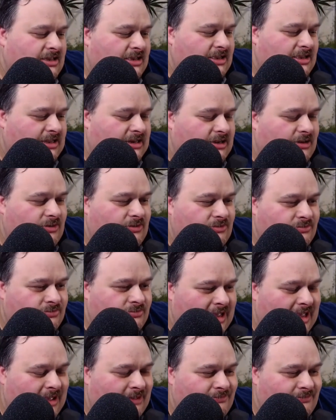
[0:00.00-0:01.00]

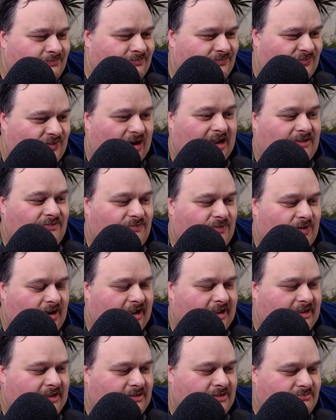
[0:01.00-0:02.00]
very,
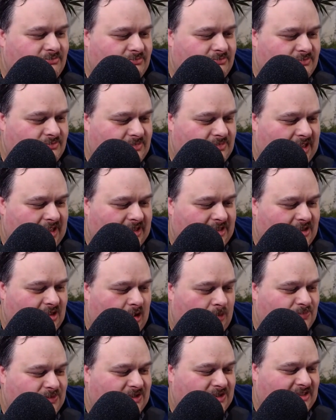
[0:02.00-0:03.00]
very like
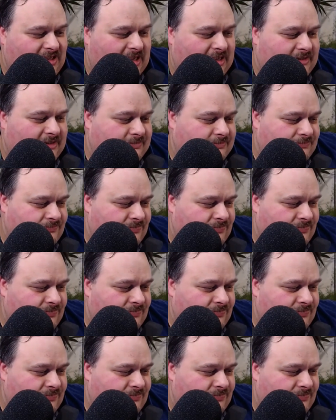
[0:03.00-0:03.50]
up to date